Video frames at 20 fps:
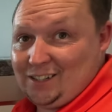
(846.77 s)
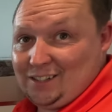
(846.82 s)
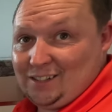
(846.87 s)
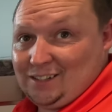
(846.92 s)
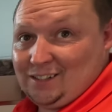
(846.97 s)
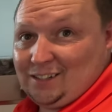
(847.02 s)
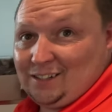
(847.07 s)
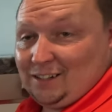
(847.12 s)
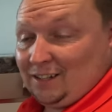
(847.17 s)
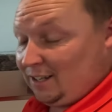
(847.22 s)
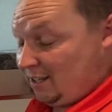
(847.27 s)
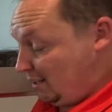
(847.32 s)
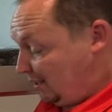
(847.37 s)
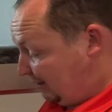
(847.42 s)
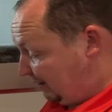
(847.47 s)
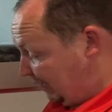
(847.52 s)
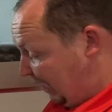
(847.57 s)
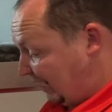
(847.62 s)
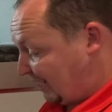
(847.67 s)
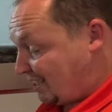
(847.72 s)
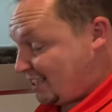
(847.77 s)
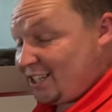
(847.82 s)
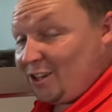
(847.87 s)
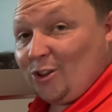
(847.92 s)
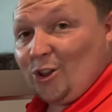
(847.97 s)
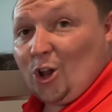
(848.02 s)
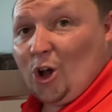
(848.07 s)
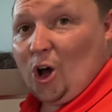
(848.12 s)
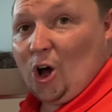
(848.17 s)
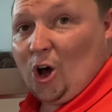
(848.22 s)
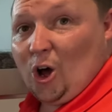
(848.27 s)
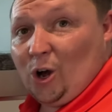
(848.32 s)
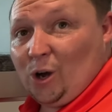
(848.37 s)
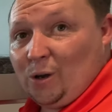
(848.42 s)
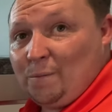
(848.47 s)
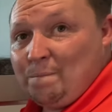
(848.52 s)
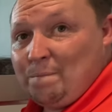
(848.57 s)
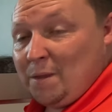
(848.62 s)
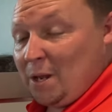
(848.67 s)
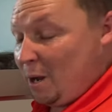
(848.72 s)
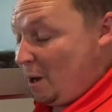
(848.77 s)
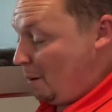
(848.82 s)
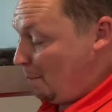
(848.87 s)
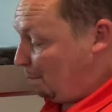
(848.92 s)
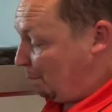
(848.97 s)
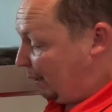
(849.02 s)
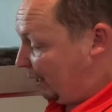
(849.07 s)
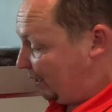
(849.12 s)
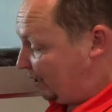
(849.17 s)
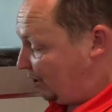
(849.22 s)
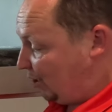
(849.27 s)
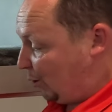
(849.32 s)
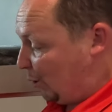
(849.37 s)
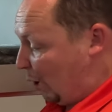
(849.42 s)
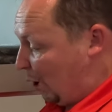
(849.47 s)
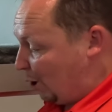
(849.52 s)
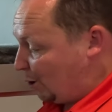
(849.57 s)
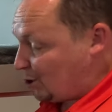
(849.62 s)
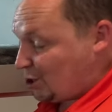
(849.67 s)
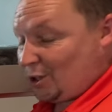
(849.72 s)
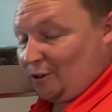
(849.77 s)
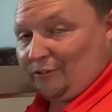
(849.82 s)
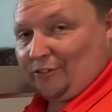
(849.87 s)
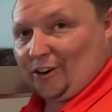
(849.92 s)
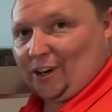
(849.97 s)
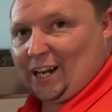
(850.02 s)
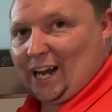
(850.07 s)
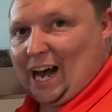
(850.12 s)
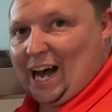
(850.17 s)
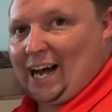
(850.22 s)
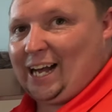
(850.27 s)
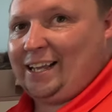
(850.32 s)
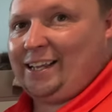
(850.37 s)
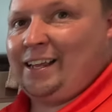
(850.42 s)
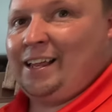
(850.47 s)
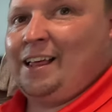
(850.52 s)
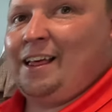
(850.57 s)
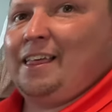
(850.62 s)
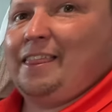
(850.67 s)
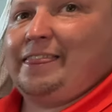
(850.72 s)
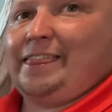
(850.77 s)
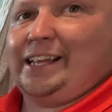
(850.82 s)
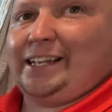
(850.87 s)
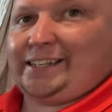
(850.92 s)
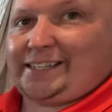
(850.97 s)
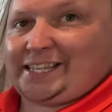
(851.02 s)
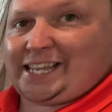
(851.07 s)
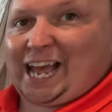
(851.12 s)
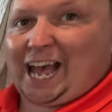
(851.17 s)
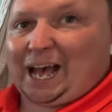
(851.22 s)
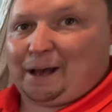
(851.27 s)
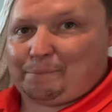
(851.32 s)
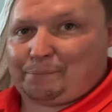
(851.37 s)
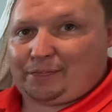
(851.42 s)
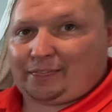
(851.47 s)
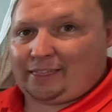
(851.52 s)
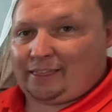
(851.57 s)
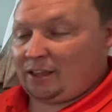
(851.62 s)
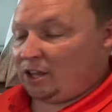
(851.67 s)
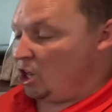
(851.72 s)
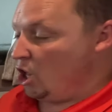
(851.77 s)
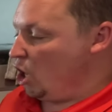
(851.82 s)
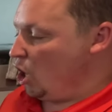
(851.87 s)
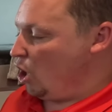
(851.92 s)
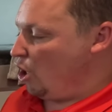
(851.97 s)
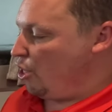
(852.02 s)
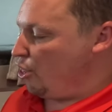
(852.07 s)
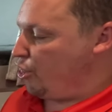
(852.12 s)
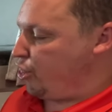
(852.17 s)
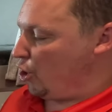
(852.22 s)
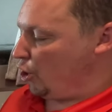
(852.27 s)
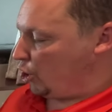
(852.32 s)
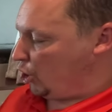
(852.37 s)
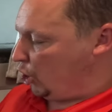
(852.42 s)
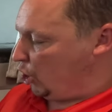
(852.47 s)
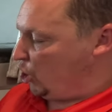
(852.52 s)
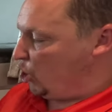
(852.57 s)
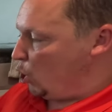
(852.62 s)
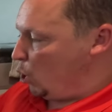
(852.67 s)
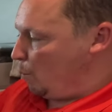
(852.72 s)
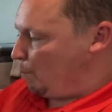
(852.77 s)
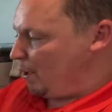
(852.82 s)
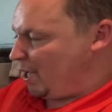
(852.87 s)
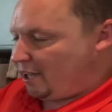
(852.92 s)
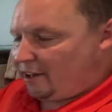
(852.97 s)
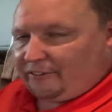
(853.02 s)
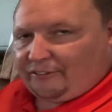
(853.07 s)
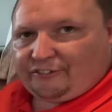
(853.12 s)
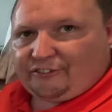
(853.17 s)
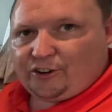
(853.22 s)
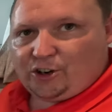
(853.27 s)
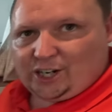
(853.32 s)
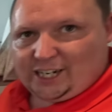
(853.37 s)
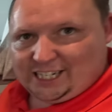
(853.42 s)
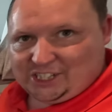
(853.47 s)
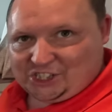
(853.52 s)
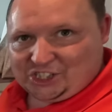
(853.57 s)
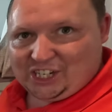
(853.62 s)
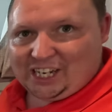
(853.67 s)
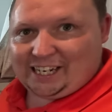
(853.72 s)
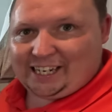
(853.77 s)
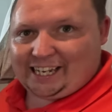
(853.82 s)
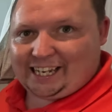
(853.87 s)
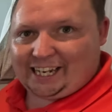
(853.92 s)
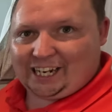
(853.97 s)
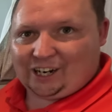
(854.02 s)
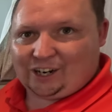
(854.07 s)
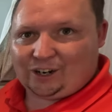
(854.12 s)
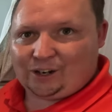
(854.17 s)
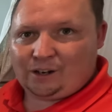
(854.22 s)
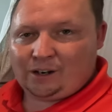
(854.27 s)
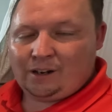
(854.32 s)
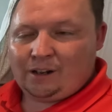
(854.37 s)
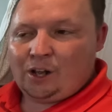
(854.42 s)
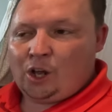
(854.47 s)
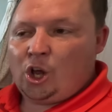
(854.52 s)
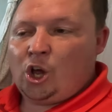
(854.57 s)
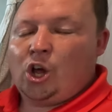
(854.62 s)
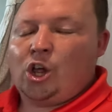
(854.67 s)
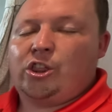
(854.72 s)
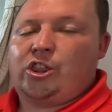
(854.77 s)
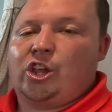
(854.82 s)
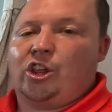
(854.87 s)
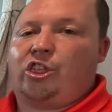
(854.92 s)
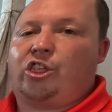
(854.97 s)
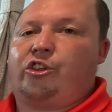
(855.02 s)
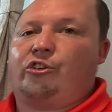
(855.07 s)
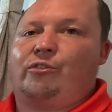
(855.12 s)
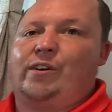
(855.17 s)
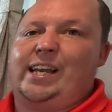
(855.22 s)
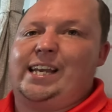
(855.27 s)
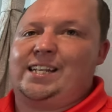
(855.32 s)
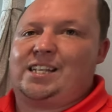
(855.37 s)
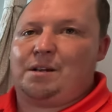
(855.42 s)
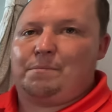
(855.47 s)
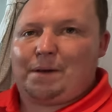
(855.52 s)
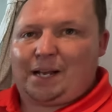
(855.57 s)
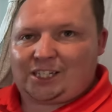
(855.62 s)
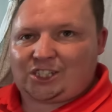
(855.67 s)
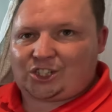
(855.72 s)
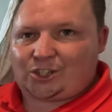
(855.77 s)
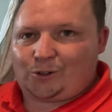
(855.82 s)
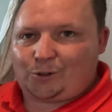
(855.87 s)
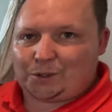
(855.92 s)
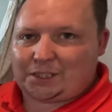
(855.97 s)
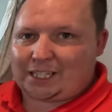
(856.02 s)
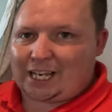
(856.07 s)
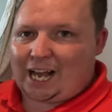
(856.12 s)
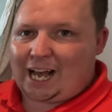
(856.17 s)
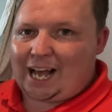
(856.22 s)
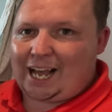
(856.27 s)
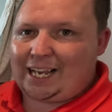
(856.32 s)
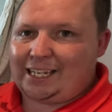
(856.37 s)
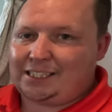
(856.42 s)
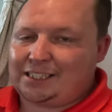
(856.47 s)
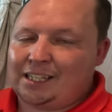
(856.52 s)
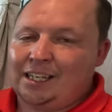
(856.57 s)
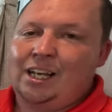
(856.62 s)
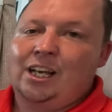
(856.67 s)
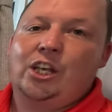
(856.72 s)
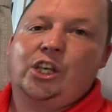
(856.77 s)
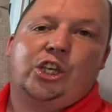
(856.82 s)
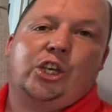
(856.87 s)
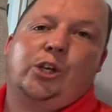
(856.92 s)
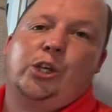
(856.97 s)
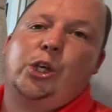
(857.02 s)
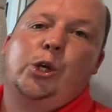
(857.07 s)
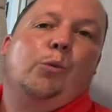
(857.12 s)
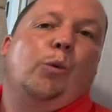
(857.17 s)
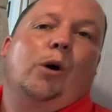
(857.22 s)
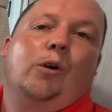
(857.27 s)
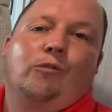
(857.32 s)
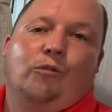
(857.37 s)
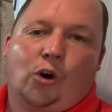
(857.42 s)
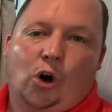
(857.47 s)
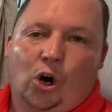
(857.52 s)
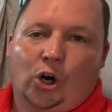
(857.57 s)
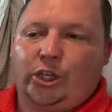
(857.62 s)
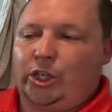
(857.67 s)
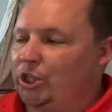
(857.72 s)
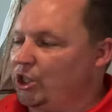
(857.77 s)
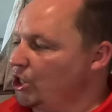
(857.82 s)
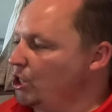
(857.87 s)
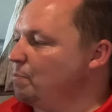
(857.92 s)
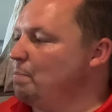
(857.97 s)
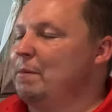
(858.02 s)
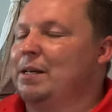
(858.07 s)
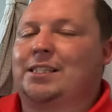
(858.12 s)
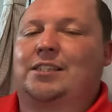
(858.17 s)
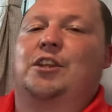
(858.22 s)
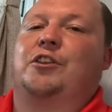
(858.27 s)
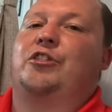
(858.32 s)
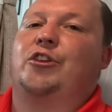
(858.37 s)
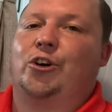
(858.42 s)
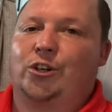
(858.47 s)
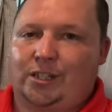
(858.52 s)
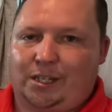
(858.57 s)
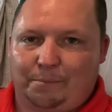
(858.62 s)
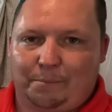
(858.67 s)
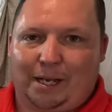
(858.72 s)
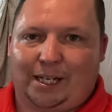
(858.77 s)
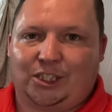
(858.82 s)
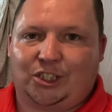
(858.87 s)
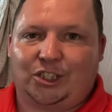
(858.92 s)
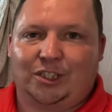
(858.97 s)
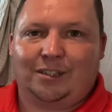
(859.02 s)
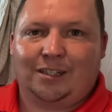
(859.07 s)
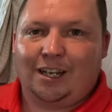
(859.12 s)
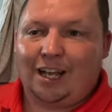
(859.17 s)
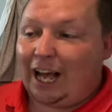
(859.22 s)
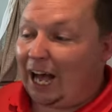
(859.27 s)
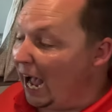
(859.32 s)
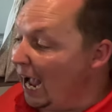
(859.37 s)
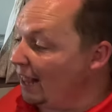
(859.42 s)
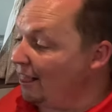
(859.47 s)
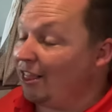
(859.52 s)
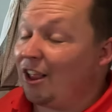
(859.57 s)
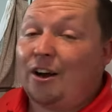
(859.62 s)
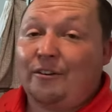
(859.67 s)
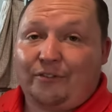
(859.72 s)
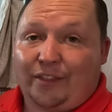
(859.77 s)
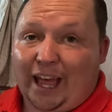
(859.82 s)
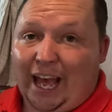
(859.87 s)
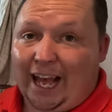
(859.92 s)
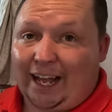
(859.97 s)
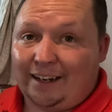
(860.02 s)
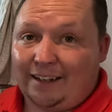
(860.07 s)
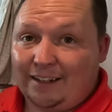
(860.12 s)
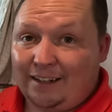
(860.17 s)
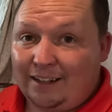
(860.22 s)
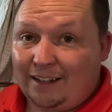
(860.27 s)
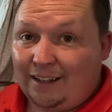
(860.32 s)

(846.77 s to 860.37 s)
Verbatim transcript: Yeah. Nice and long, but you also forgot the depth. Oh, right. The cubic footage in here. Yeah. The three dimensional size. You, you weren't wrong. You just missed the third dimension. Yeah. I love that.